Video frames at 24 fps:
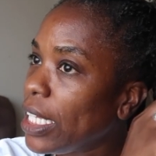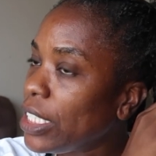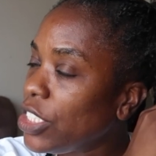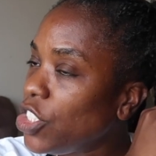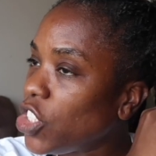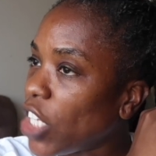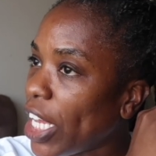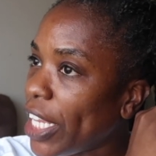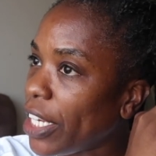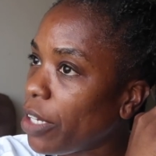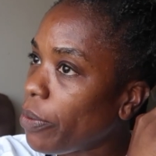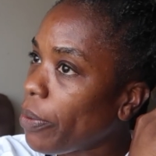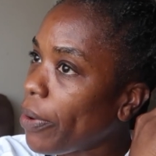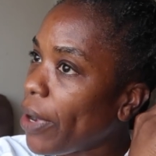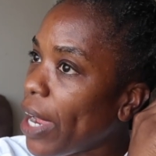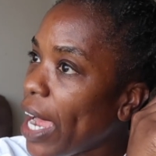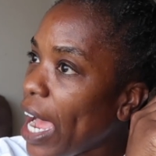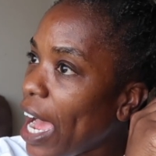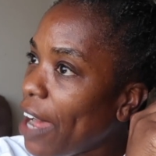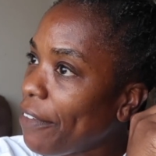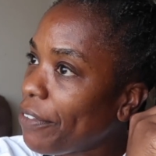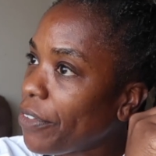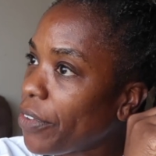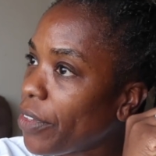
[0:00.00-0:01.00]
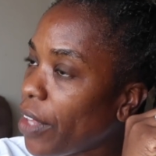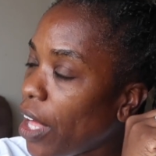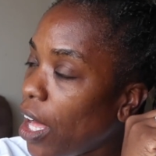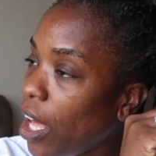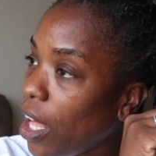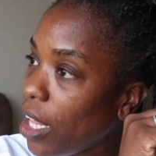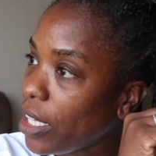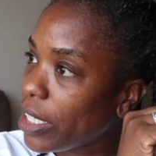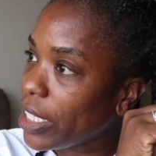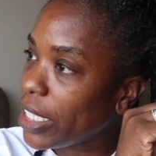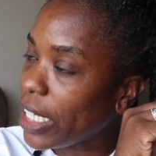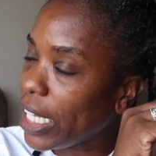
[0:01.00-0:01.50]
January after the
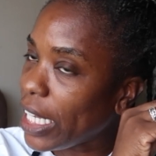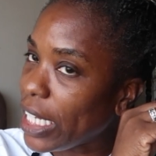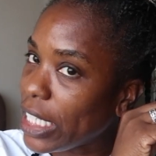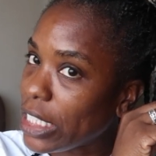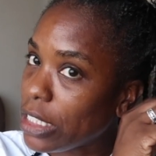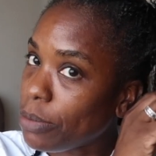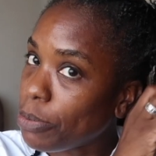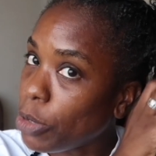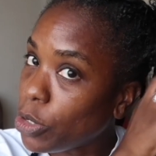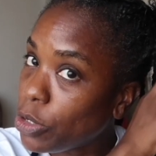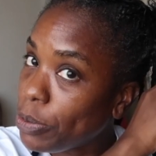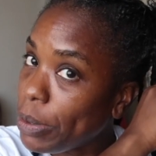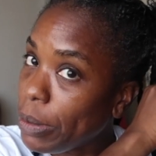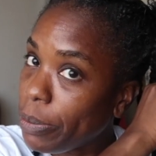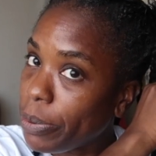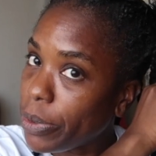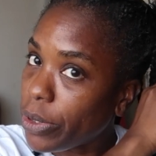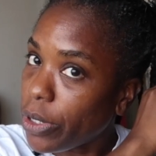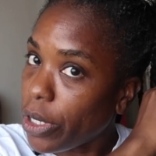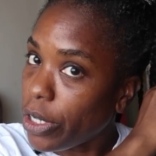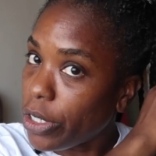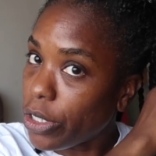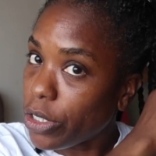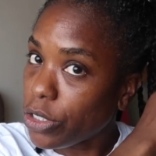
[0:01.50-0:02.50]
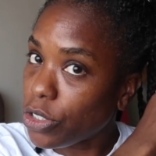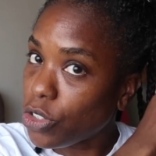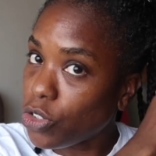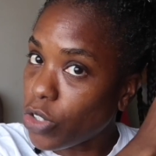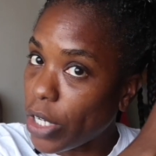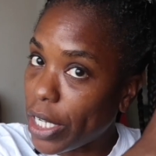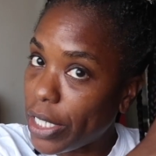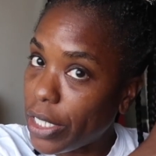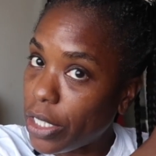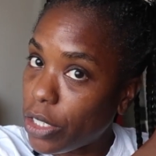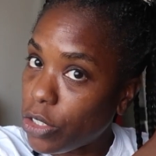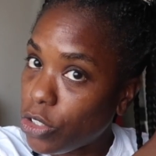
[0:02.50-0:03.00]
holidays, most people aren't
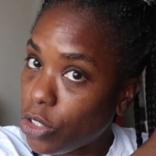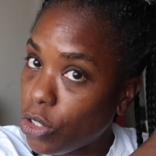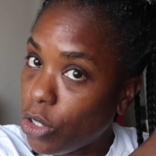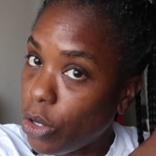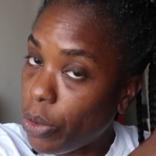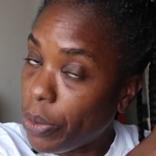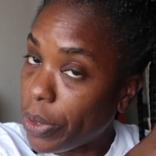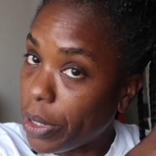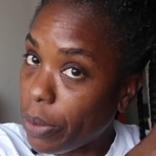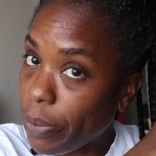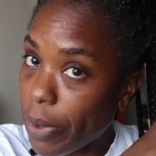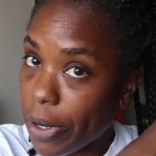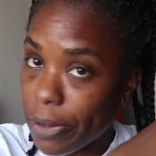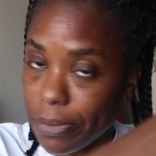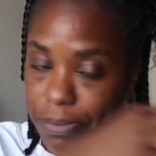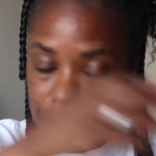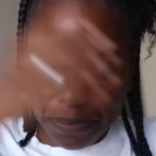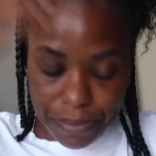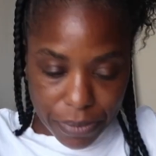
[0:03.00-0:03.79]
trying to go anywhere.